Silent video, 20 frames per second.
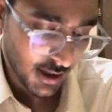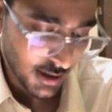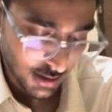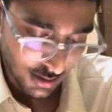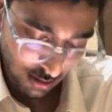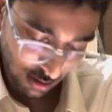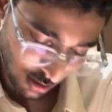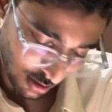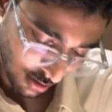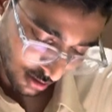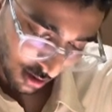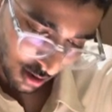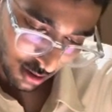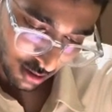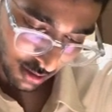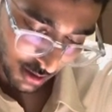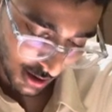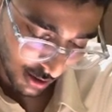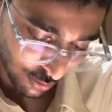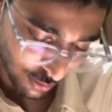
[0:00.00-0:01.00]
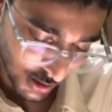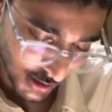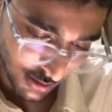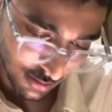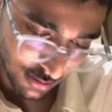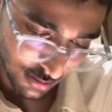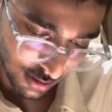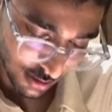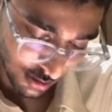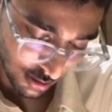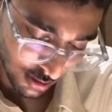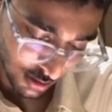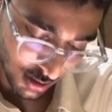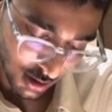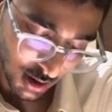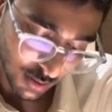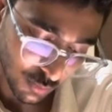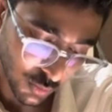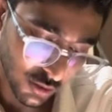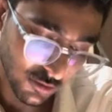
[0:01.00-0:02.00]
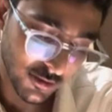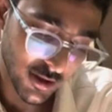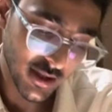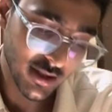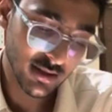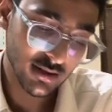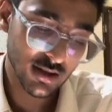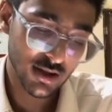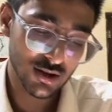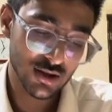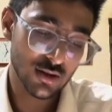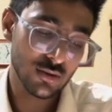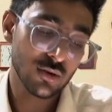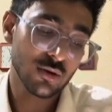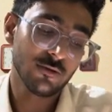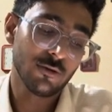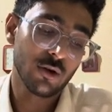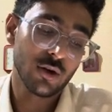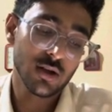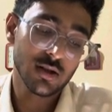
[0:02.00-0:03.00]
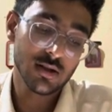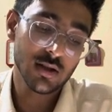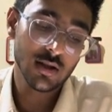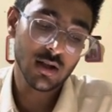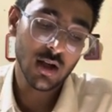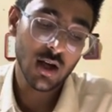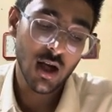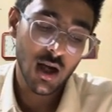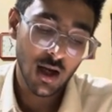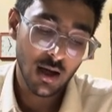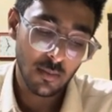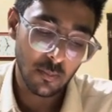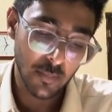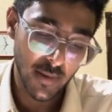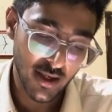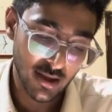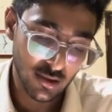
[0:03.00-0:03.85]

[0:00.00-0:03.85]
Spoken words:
Now let's move our discussion towards men 2B